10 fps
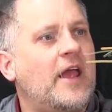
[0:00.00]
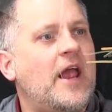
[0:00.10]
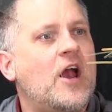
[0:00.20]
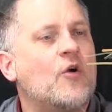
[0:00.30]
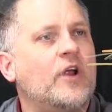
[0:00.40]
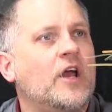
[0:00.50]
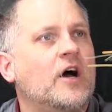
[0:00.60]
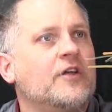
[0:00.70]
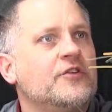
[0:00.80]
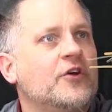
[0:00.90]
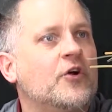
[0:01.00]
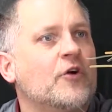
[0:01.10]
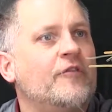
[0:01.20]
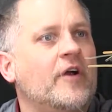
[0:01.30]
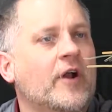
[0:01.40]
area under the
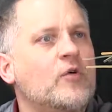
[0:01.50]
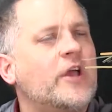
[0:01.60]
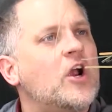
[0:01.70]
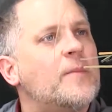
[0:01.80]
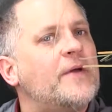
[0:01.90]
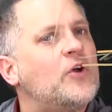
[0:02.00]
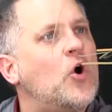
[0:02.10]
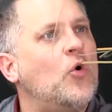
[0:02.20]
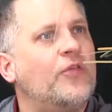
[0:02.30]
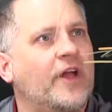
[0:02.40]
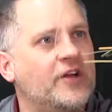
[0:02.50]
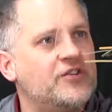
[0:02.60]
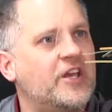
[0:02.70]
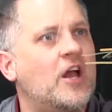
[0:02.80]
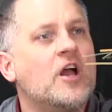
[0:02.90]
curve here? I don't care about the whole thing. I
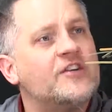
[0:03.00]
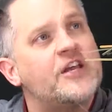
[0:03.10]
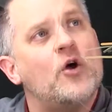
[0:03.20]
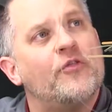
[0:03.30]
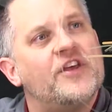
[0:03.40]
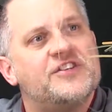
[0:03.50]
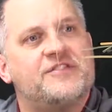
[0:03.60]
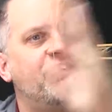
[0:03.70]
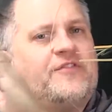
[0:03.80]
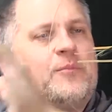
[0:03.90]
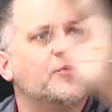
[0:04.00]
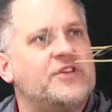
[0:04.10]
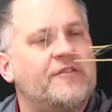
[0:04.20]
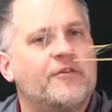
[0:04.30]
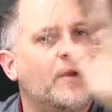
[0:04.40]
just care, because I know this is
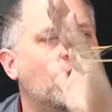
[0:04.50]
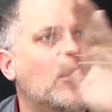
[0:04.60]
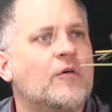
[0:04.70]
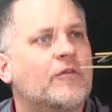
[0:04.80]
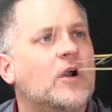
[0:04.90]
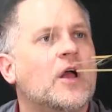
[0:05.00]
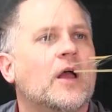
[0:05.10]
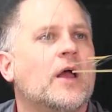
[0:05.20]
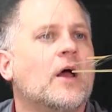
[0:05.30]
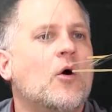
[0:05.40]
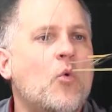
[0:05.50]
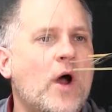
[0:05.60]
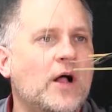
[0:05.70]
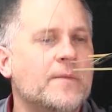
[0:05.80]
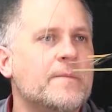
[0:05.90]
50% from here over.
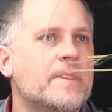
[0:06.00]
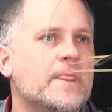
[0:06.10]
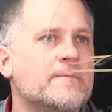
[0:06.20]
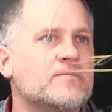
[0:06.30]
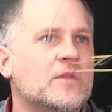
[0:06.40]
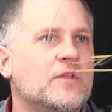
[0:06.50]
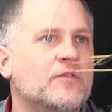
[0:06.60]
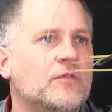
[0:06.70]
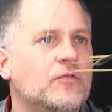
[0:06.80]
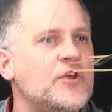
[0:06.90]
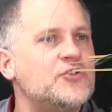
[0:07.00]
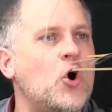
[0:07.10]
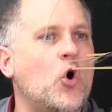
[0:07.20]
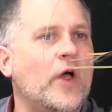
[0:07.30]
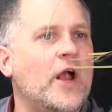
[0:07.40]
Well, this
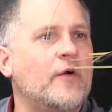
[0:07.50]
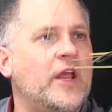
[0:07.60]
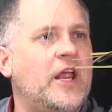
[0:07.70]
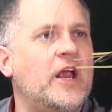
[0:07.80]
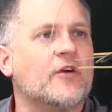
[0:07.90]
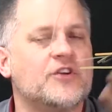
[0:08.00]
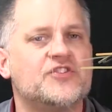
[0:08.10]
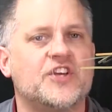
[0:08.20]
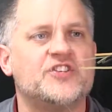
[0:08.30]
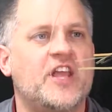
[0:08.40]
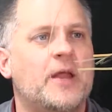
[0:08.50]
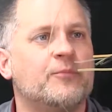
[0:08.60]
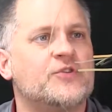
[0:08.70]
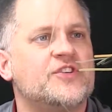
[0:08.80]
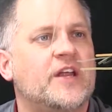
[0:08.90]
whole area here is
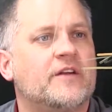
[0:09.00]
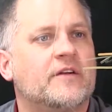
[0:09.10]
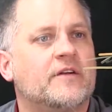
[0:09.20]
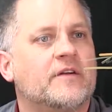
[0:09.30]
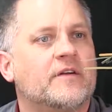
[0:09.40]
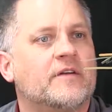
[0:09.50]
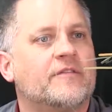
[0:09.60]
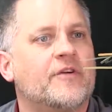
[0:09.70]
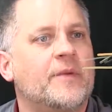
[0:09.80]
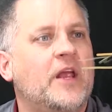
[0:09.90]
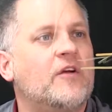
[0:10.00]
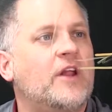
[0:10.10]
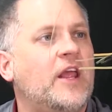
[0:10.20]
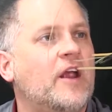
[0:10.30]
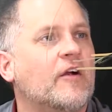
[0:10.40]
68%. From here
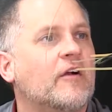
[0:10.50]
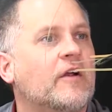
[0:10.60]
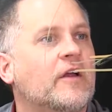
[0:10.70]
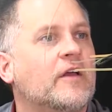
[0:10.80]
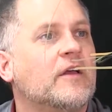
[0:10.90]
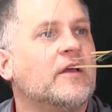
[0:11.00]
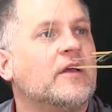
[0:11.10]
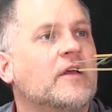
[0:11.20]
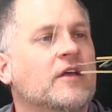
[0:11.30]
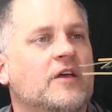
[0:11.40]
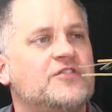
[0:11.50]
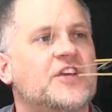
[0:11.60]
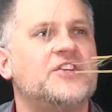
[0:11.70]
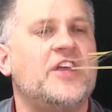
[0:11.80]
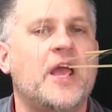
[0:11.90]
to here is
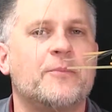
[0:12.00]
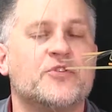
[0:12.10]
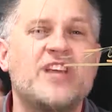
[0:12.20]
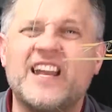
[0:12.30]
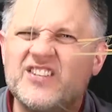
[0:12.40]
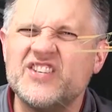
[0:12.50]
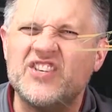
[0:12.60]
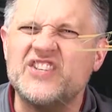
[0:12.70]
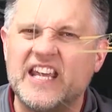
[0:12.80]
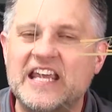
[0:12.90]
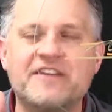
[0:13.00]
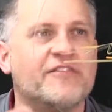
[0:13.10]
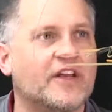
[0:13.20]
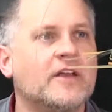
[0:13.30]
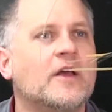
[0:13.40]
68%. And since it's
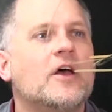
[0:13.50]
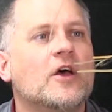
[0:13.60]
even,